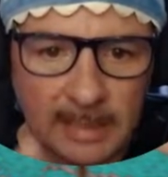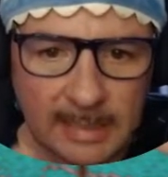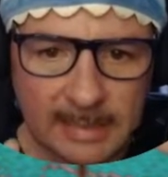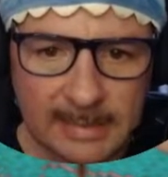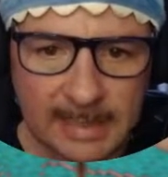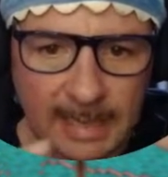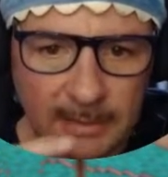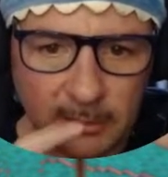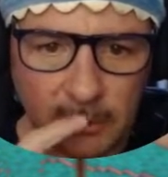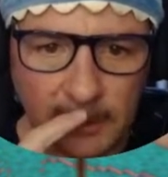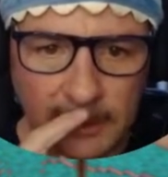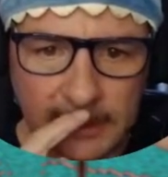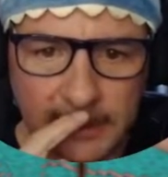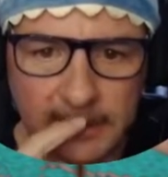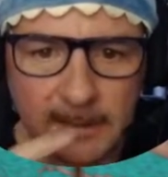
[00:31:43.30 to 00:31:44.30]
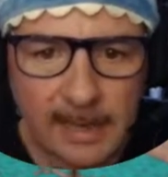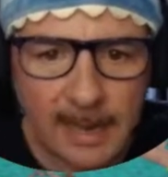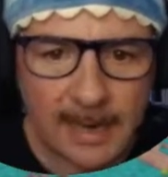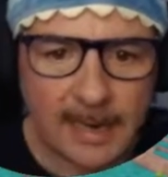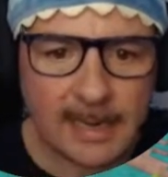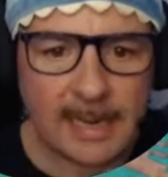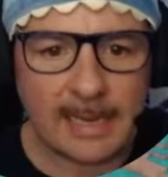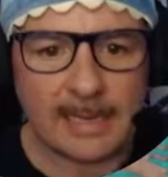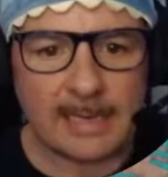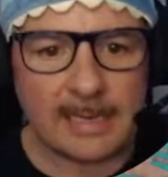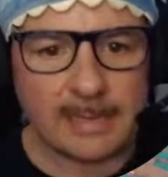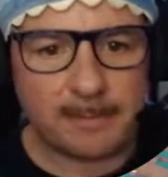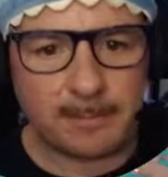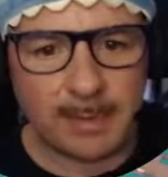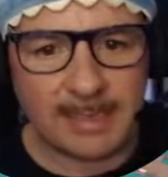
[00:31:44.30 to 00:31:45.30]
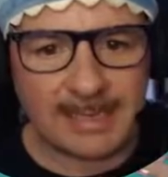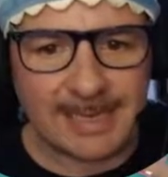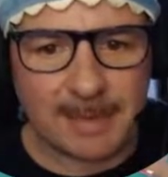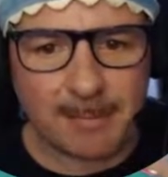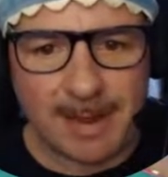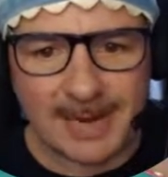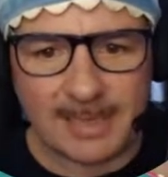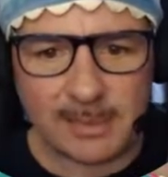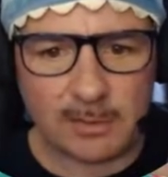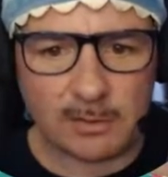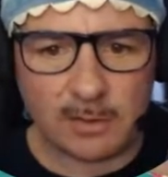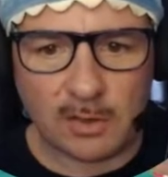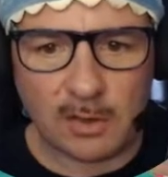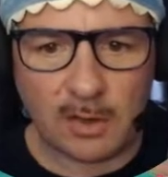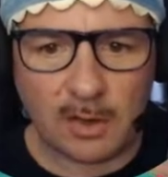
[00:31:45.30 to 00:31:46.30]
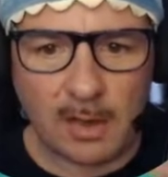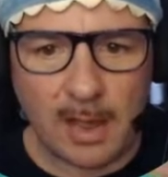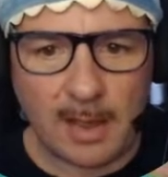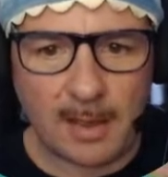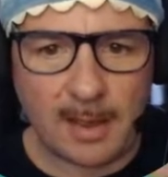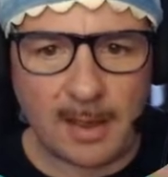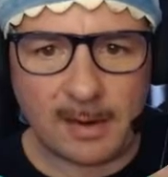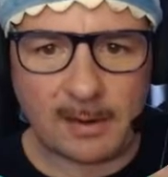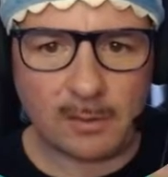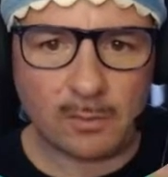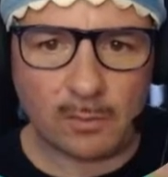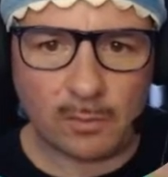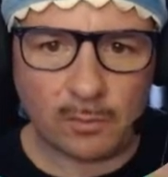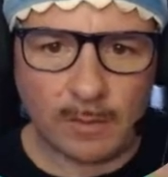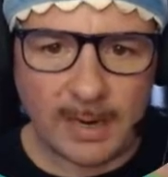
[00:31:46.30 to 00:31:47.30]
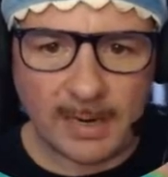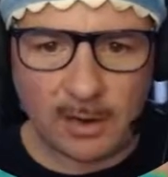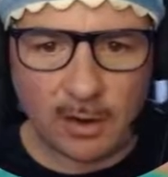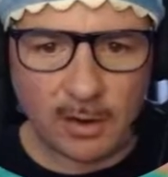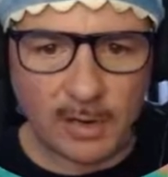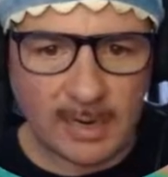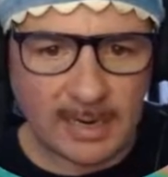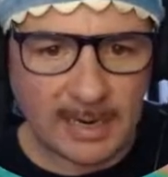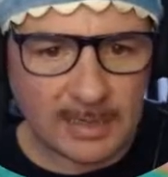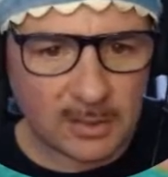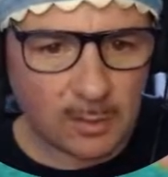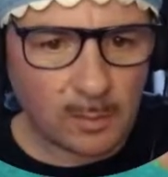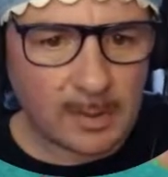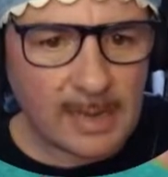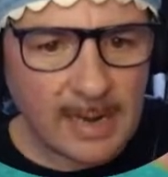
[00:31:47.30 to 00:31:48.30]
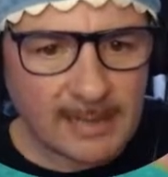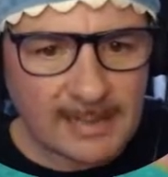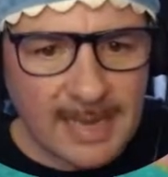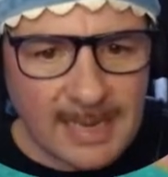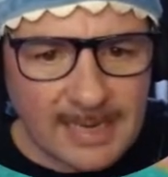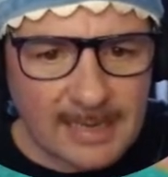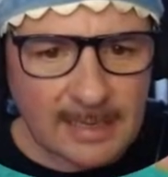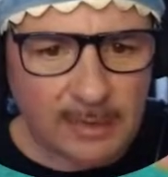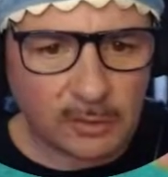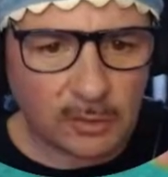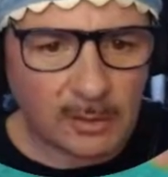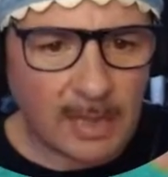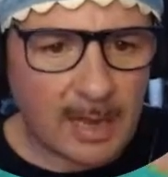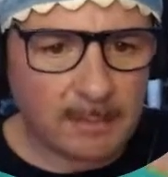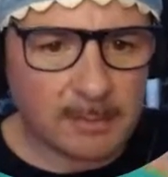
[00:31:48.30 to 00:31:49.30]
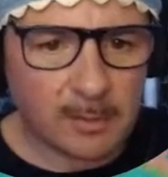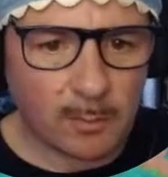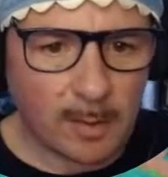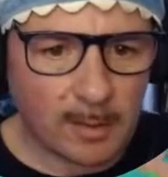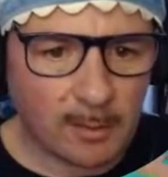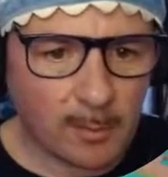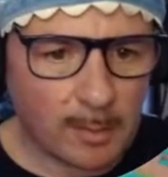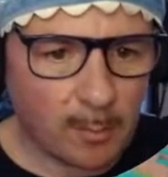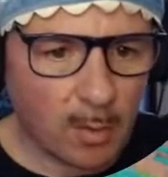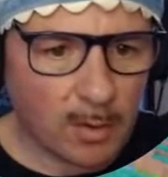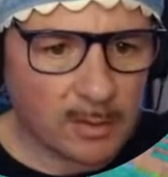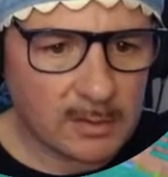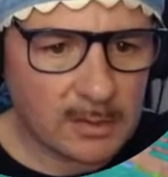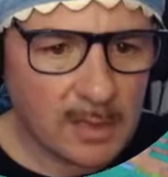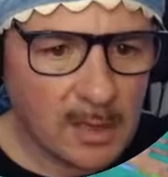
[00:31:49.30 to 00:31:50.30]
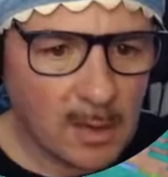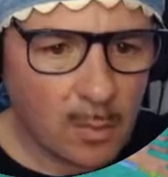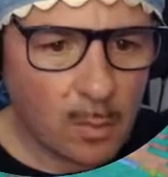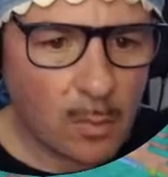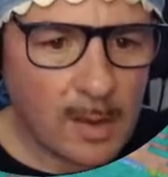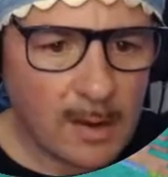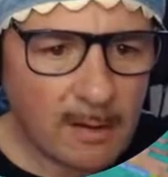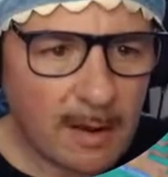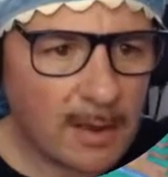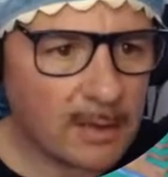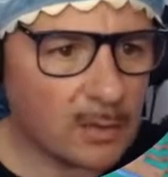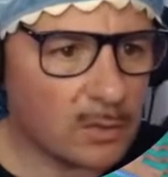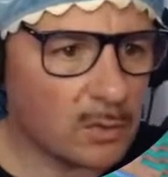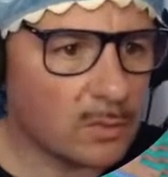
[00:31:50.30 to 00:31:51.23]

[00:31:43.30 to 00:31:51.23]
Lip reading: that train, and it brings in money, so it's got a little green earning next to it. Now, Sand Industrial Hub's the one that we want. Where are you?